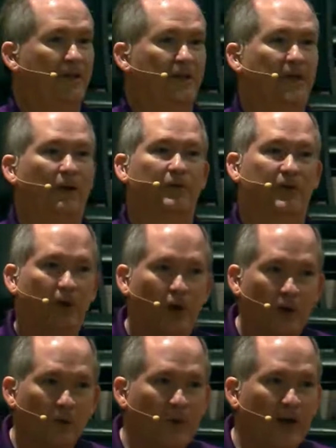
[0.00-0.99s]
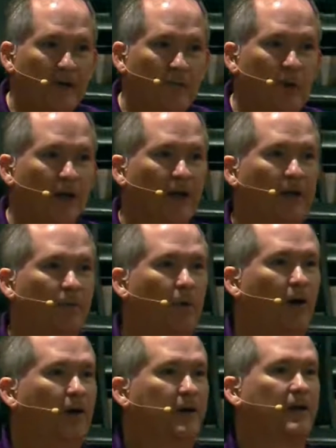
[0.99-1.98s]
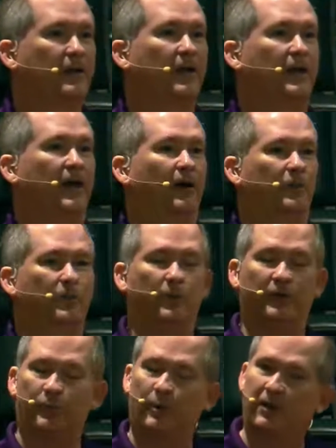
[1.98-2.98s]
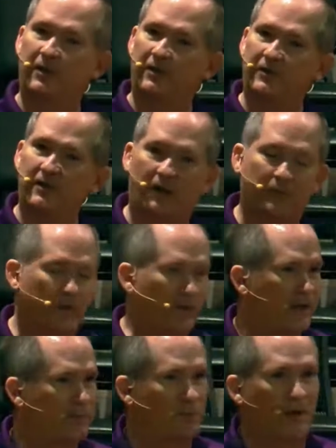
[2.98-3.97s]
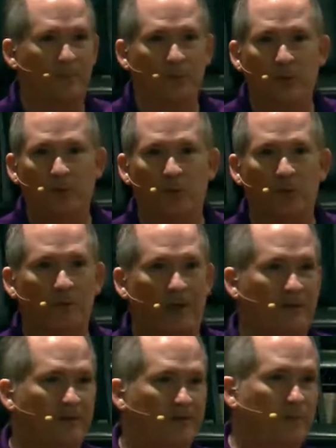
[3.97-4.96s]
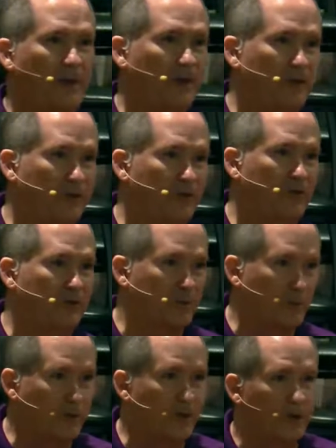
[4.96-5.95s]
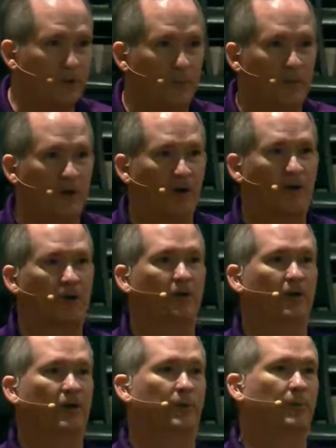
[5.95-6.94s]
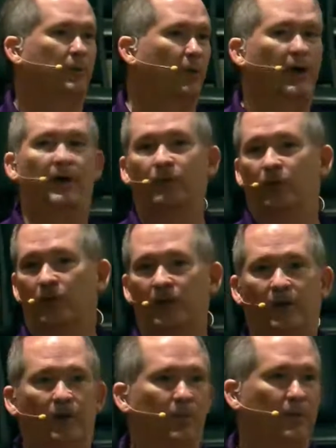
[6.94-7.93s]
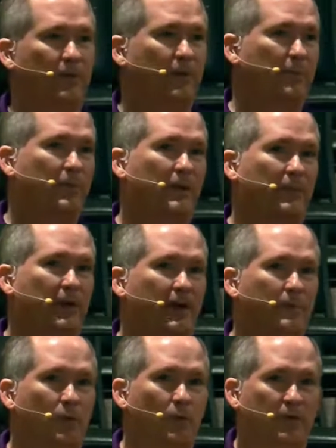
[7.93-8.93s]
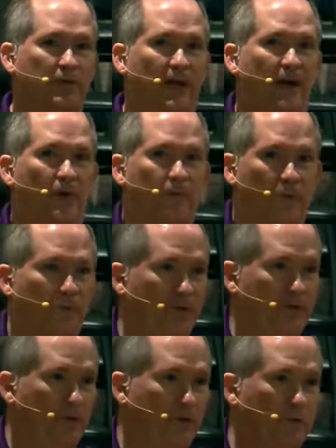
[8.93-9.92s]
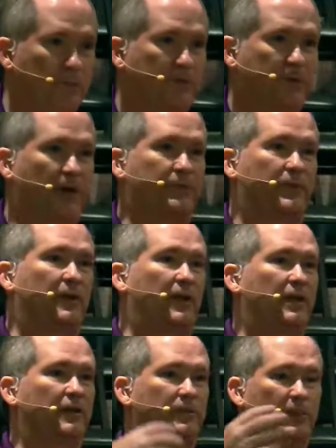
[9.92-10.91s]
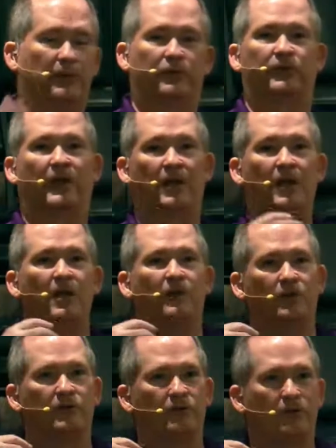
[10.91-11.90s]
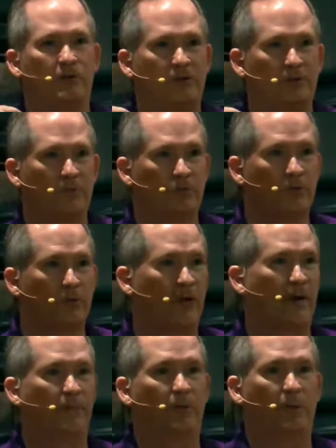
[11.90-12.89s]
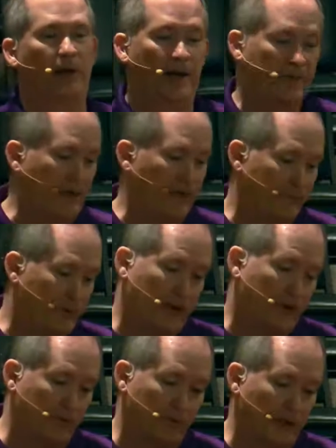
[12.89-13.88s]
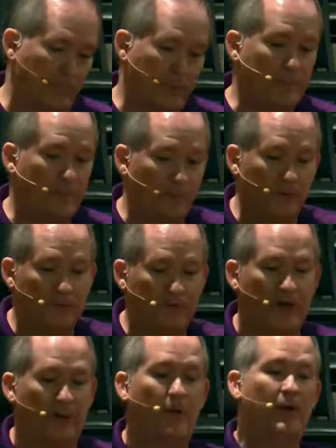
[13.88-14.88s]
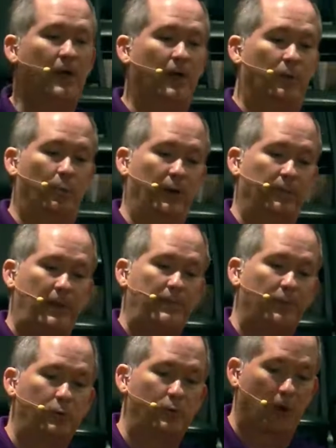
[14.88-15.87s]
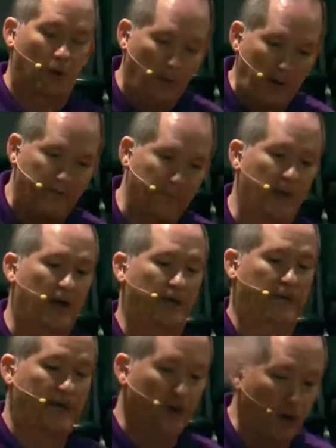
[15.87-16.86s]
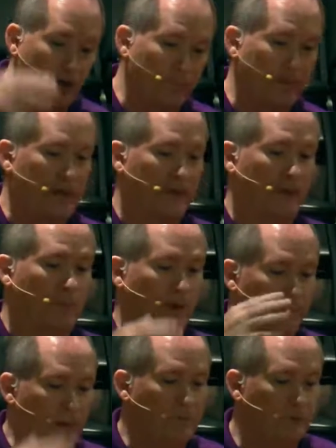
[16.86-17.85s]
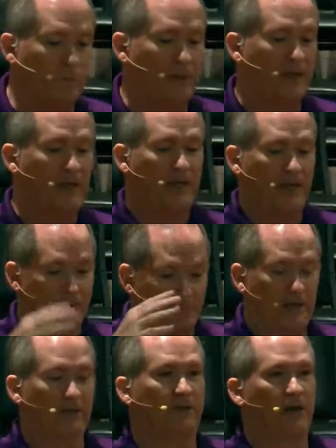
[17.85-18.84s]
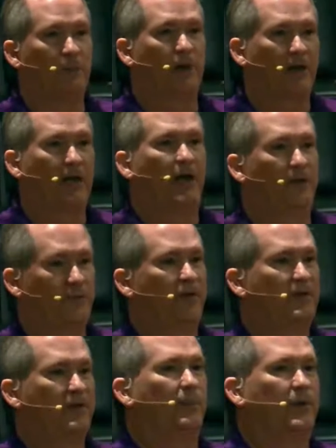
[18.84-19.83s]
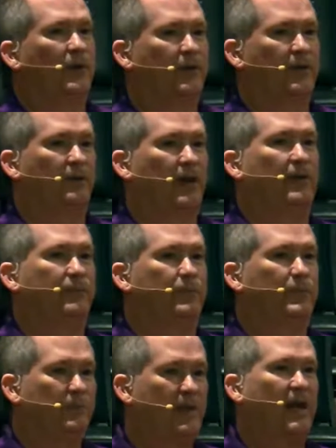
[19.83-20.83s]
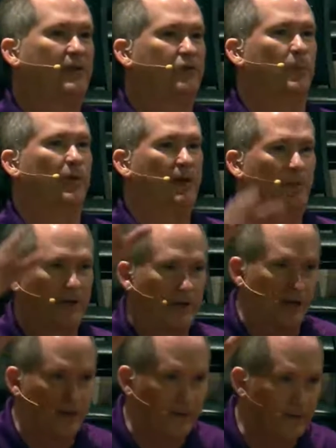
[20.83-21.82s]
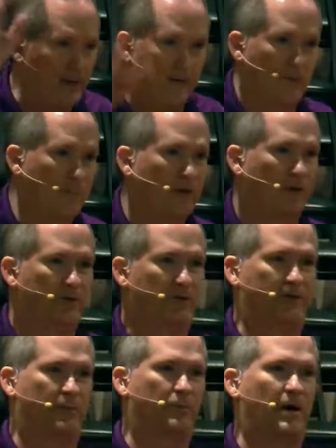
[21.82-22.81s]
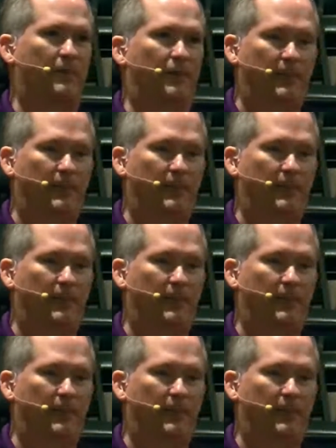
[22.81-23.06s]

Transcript: That was a long way to run and walk And now, as we're going to discover, they probably were anticipating that Jesus was going to do a miracle and whatever. They probably had more desire for physical stuff than they did spiritual. There's certainly some truth to that, but when I encounter a lot of people, most of the time, when people who are away from God, they call me and they want to meet with me, it's because they want God to fix something in their life tangible. They want God to, now their marriage is in problem.